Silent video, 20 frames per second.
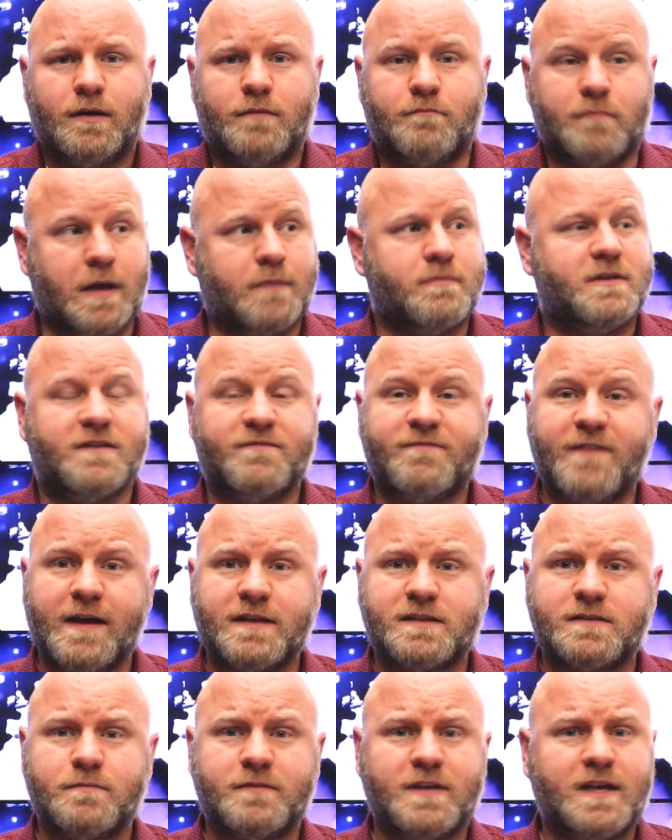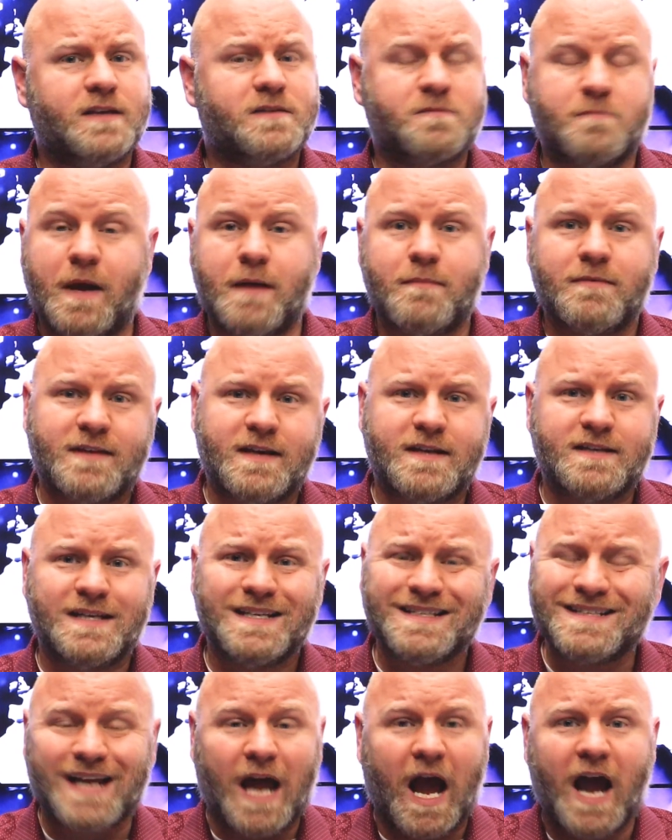Maybe they found some things, maybe they
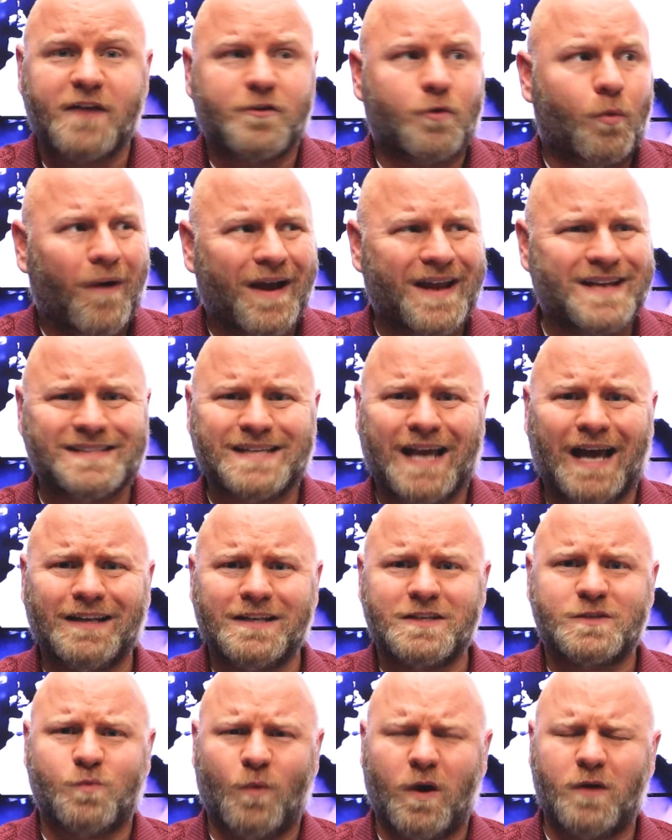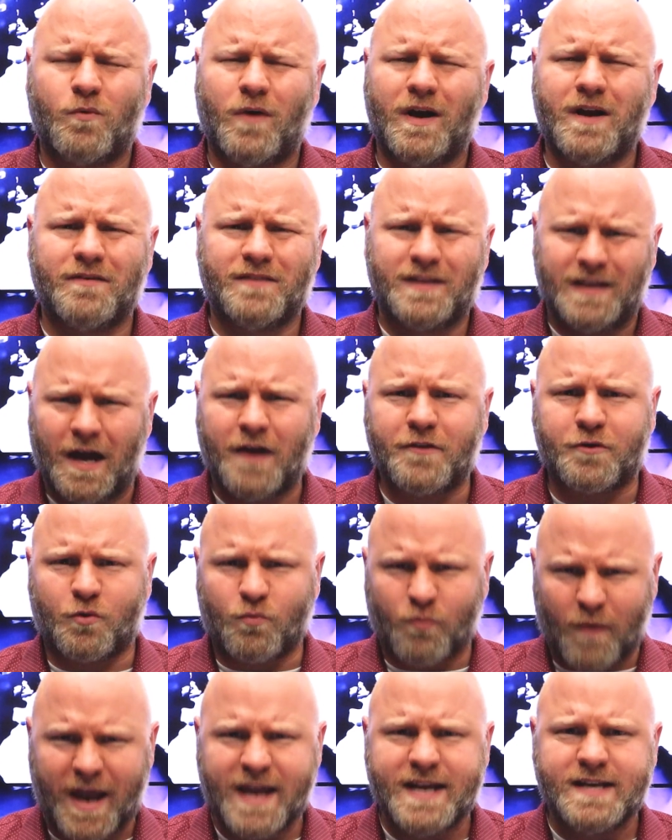didn't. Either way, tell us one way or the other,
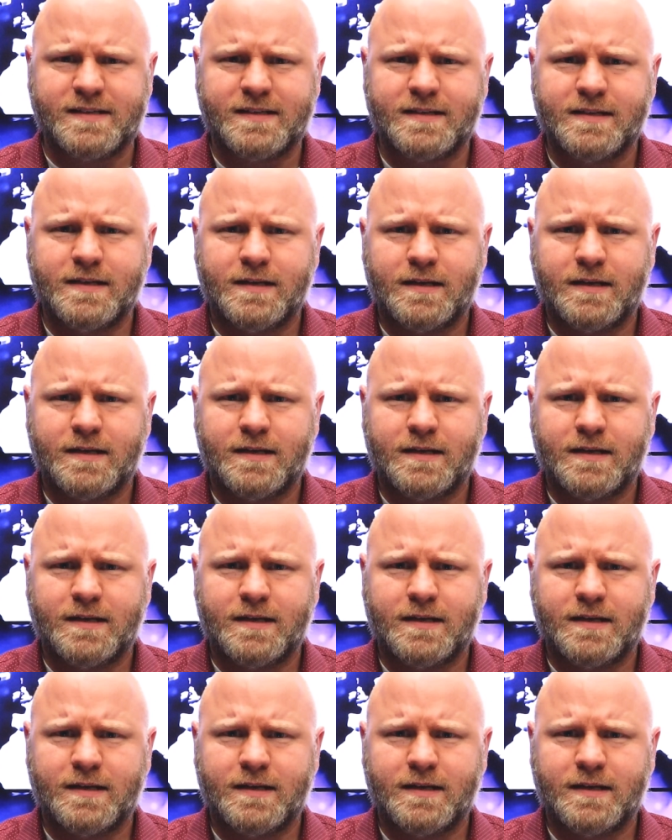right?